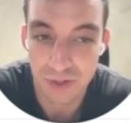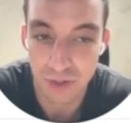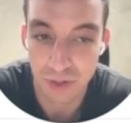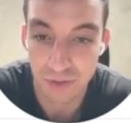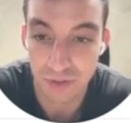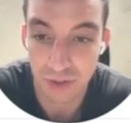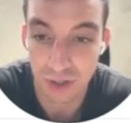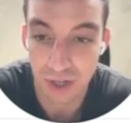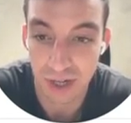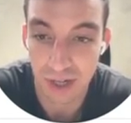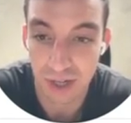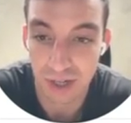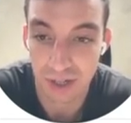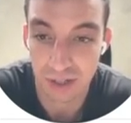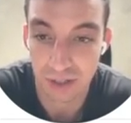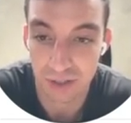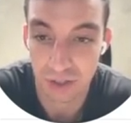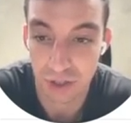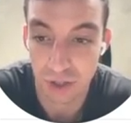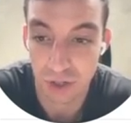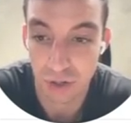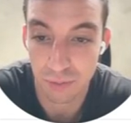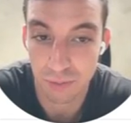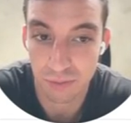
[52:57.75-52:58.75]
So if you're getting
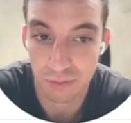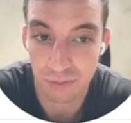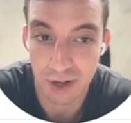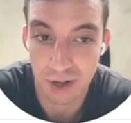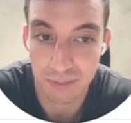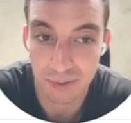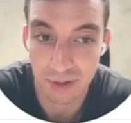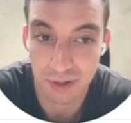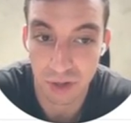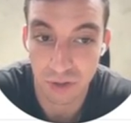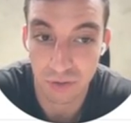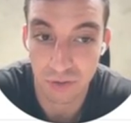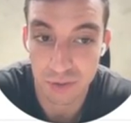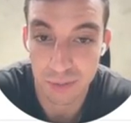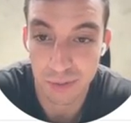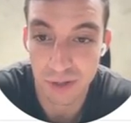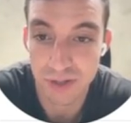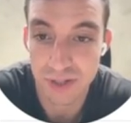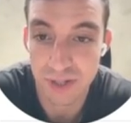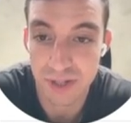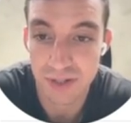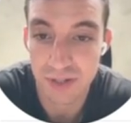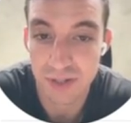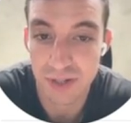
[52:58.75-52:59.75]
good open rate but low
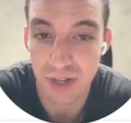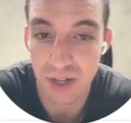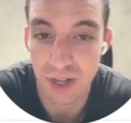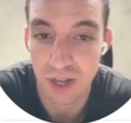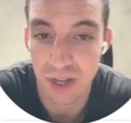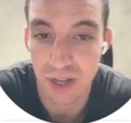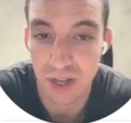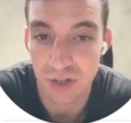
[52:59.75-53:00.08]
responses,